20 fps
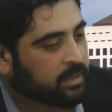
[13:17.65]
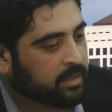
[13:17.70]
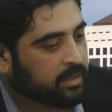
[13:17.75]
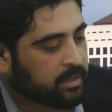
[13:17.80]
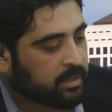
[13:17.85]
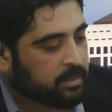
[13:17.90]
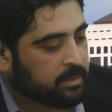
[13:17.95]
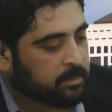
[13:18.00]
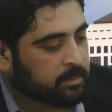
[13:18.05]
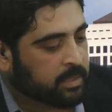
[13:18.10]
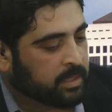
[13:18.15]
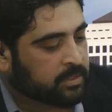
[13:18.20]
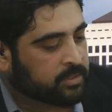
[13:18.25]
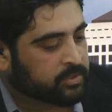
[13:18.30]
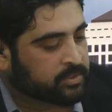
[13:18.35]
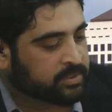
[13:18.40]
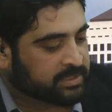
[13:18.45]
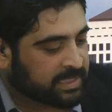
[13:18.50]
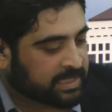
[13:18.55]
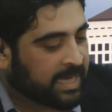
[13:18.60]

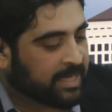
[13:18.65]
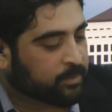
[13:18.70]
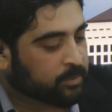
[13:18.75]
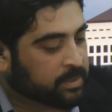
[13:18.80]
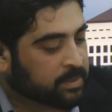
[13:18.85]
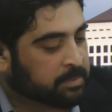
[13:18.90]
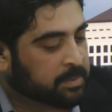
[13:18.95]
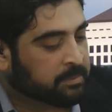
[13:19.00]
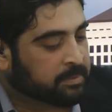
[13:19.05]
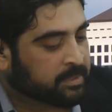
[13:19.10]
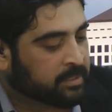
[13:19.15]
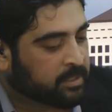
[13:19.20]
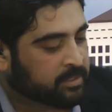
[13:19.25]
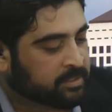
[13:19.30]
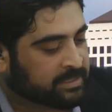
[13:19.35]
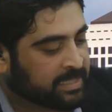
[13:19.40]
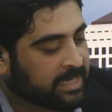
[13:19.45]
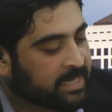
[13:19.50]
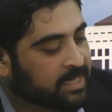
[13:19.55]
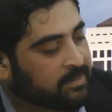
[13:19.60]
to side with the people that are
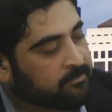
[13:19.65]
standing